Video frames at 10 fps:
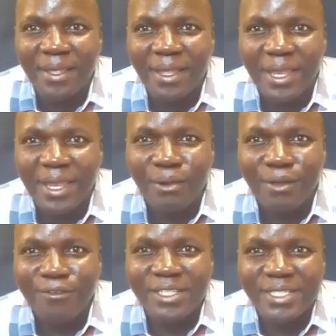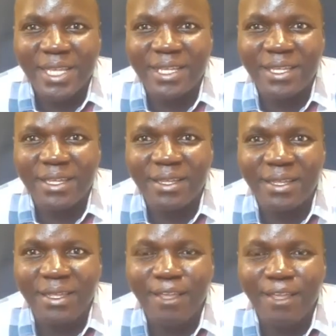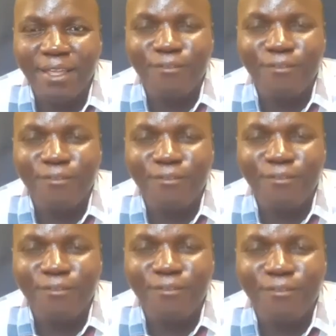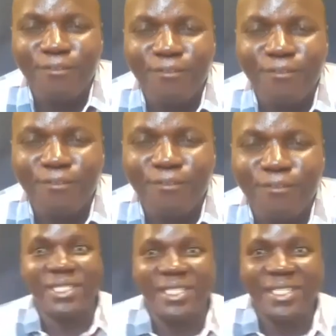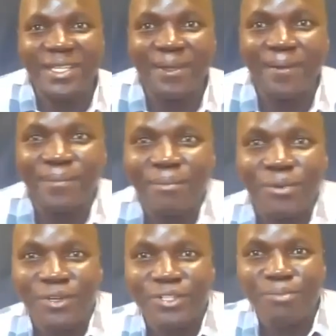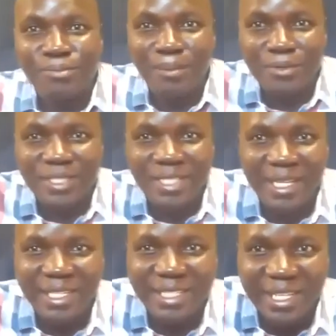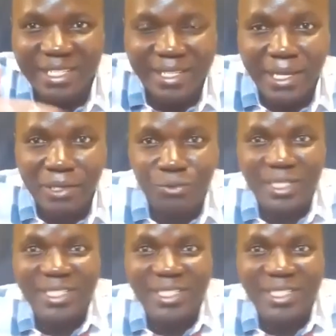Now, if you say it is a liquid, because most people say jelly is a liquid.